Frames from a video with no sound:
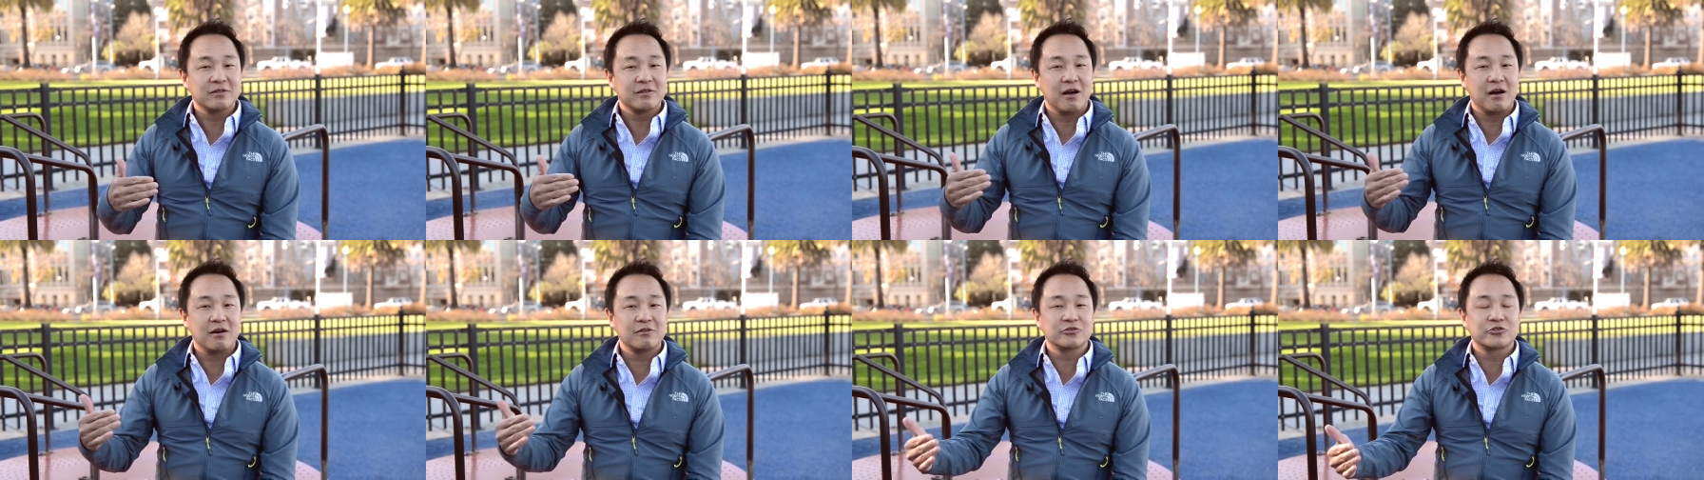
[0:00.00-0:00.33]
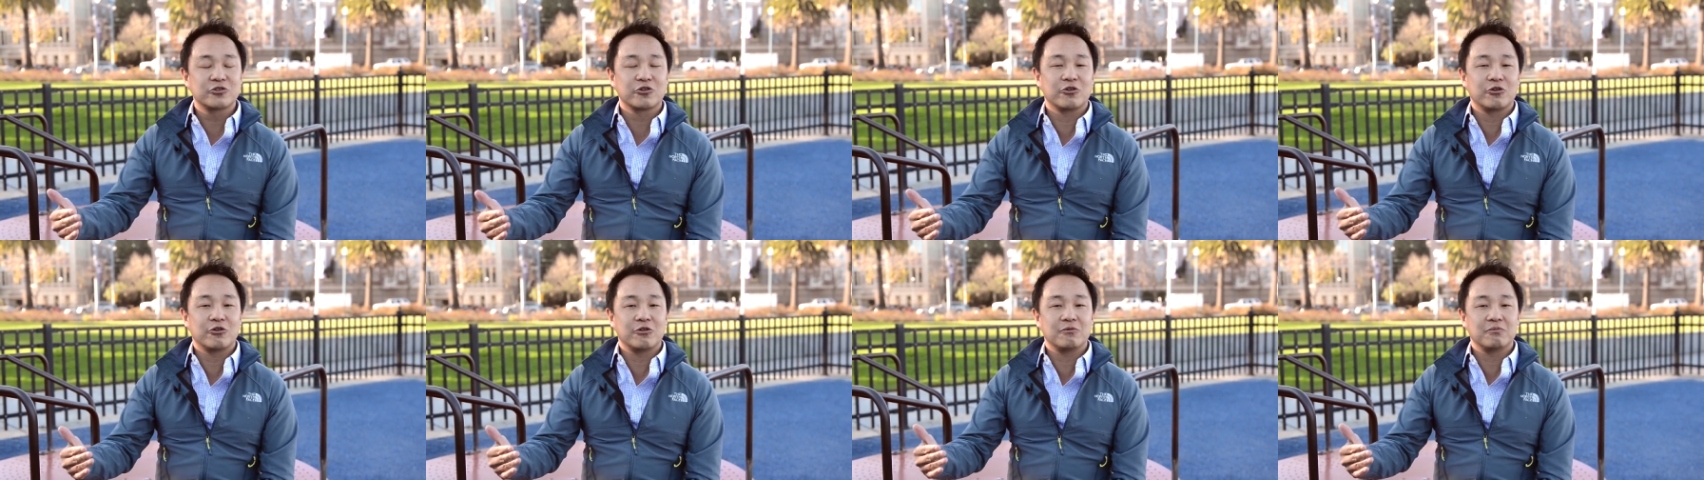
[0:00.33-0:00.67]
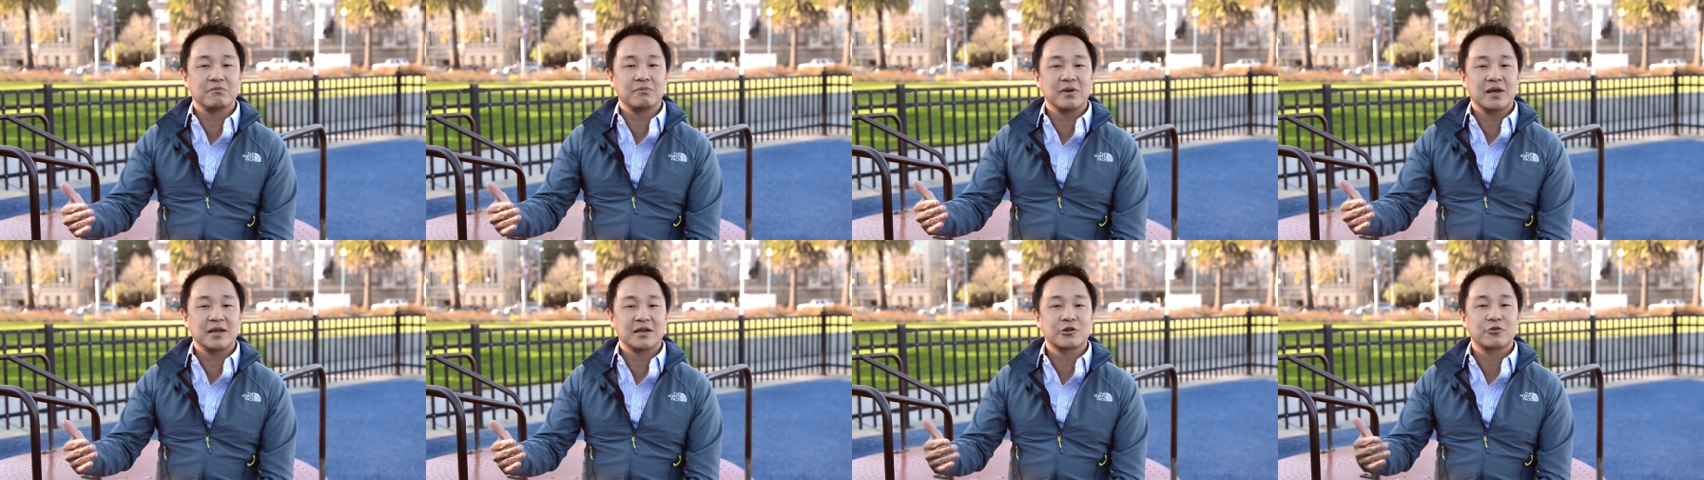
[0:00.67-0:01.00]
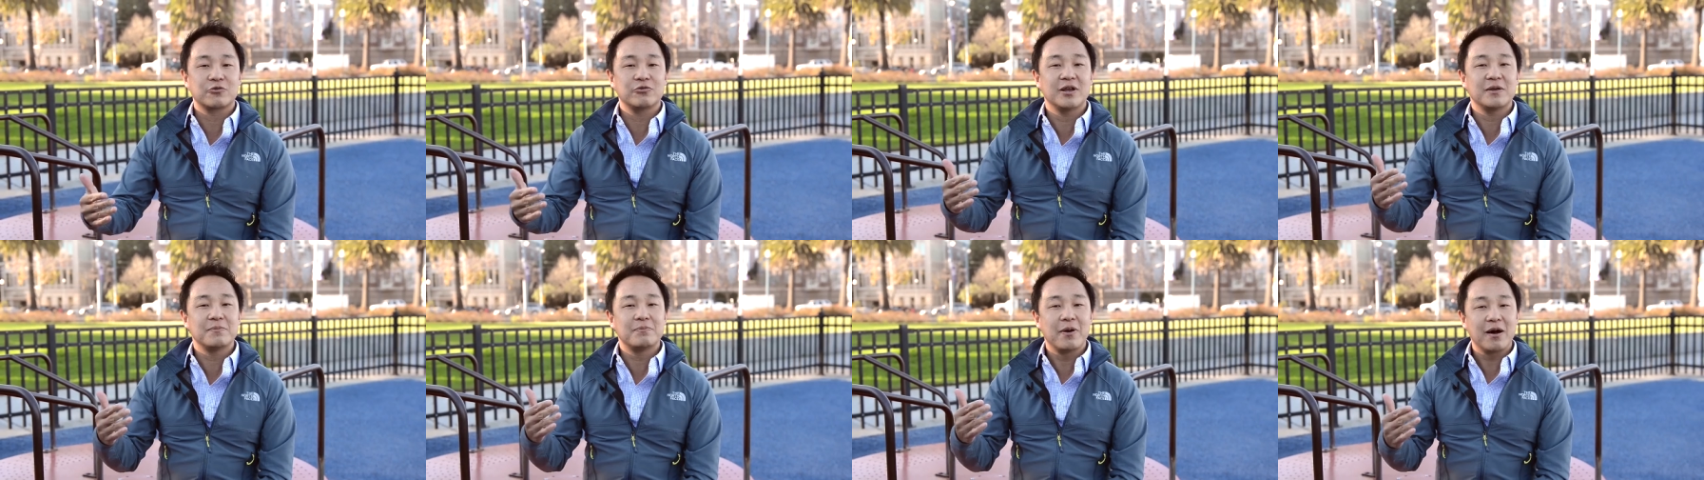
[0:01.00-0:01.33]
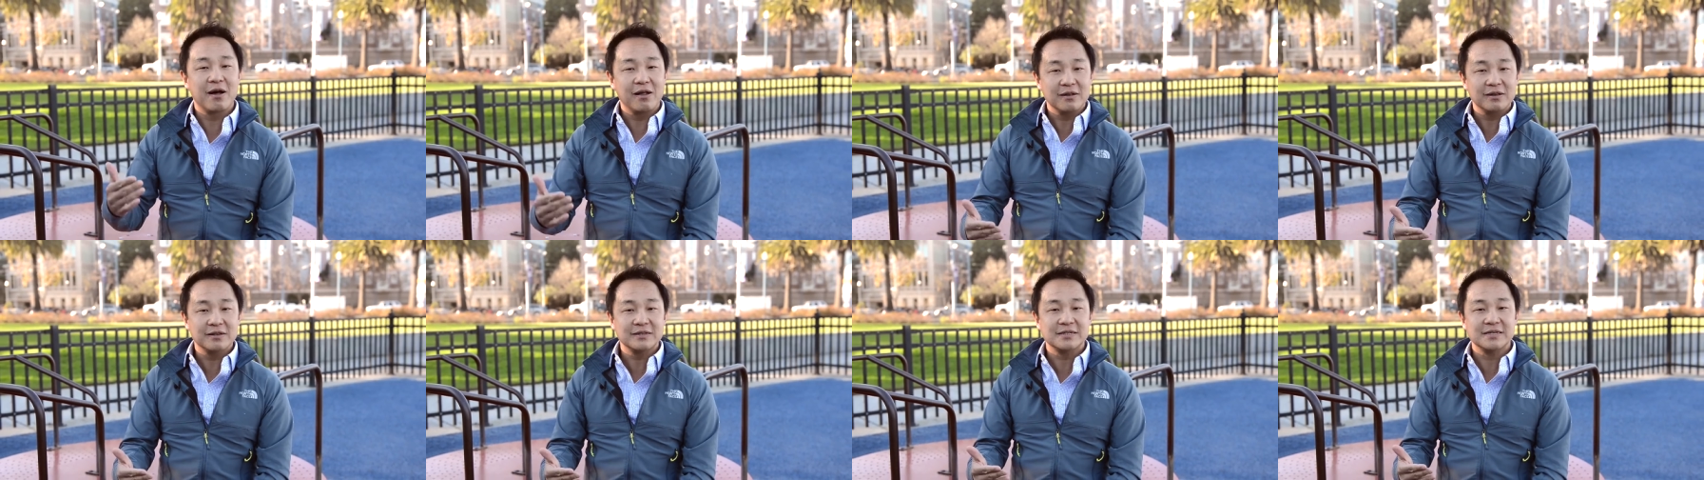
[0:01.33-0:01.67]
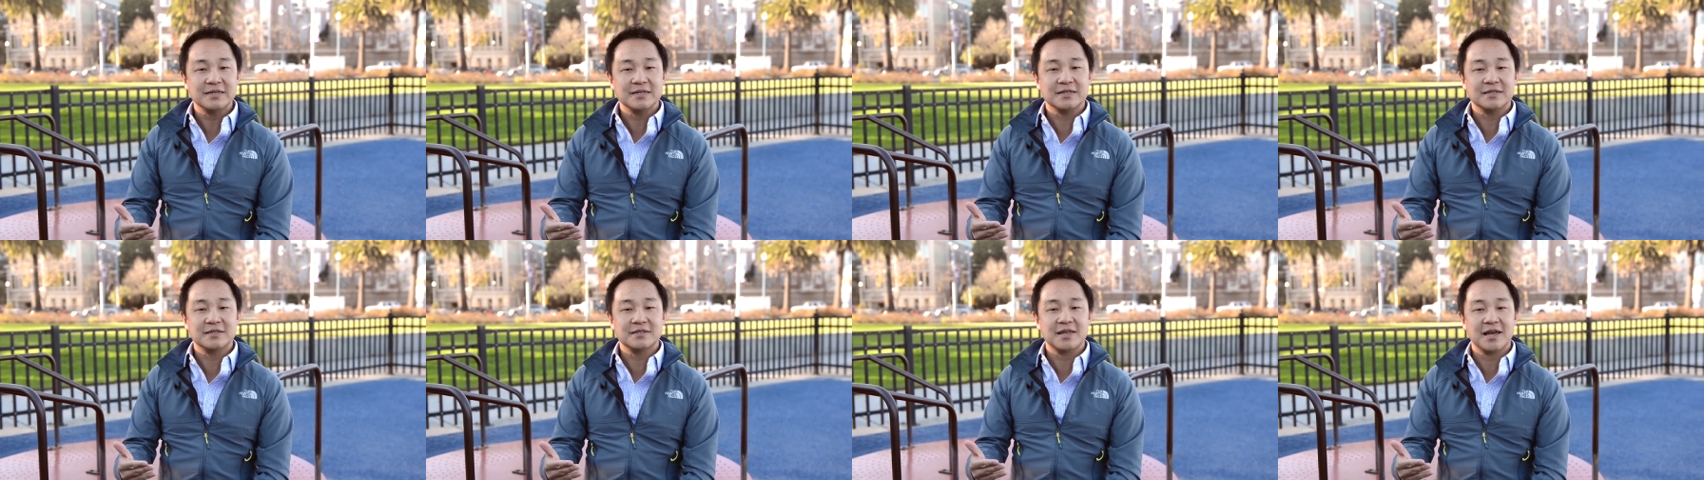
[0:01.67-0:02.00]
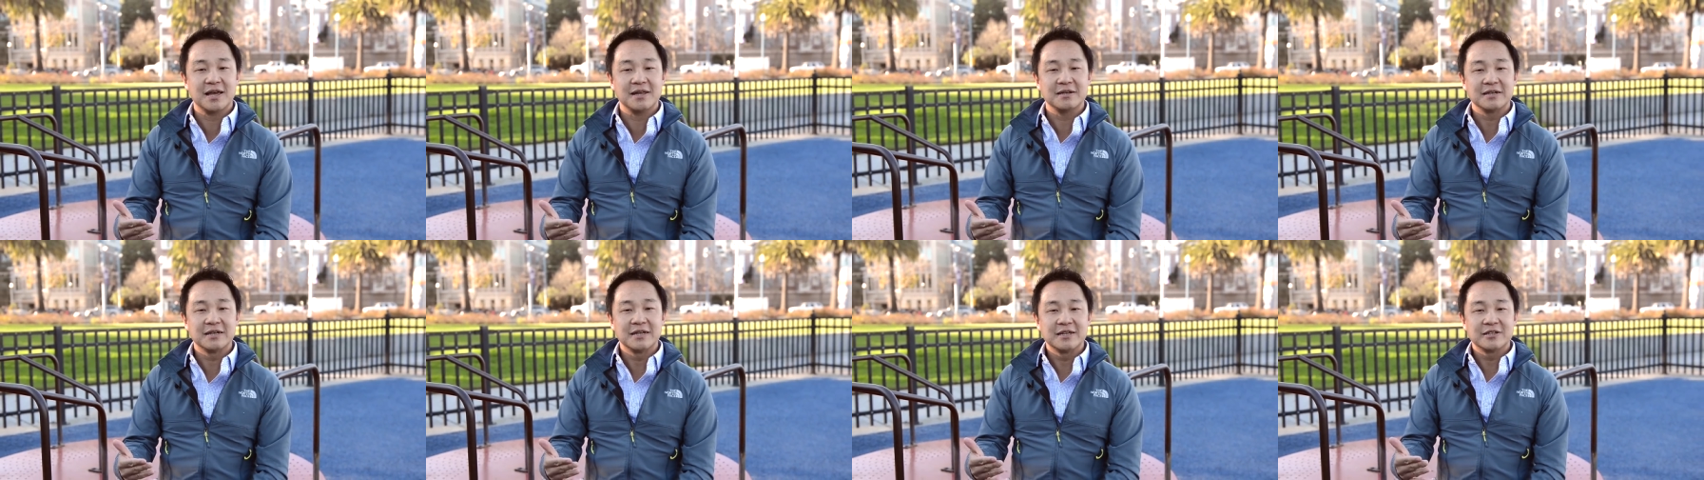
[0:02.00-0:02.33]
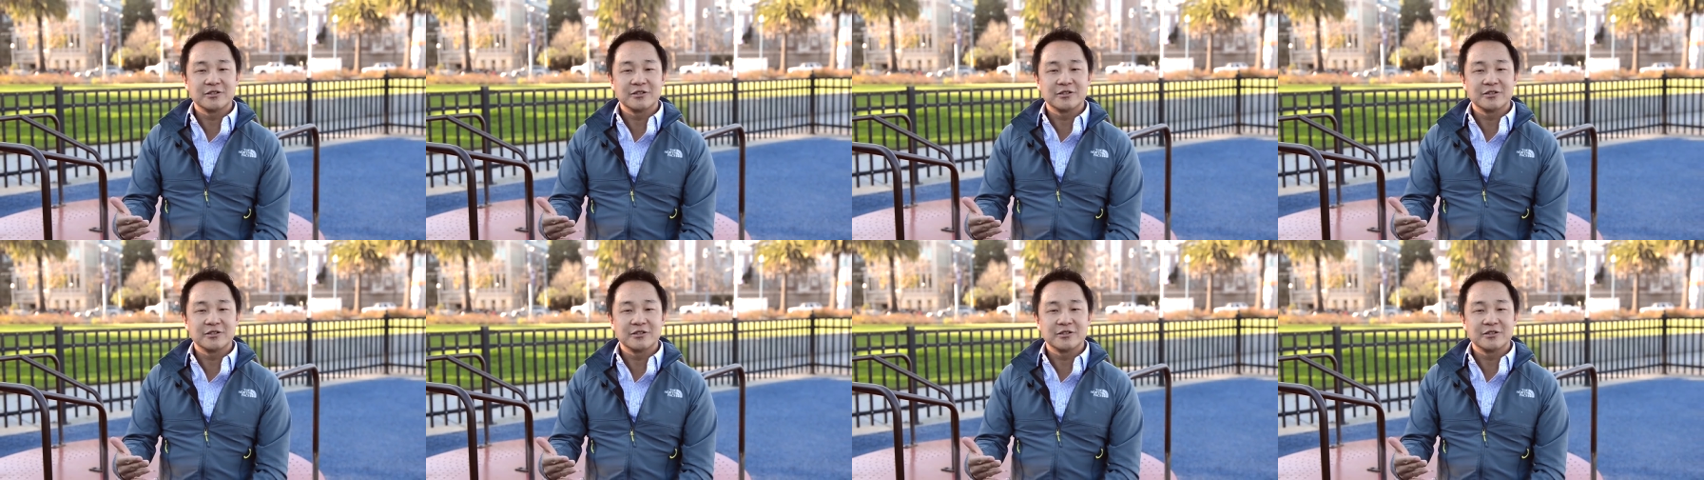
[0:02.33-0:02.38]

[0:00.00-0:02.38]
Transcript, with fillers: long term and create policies that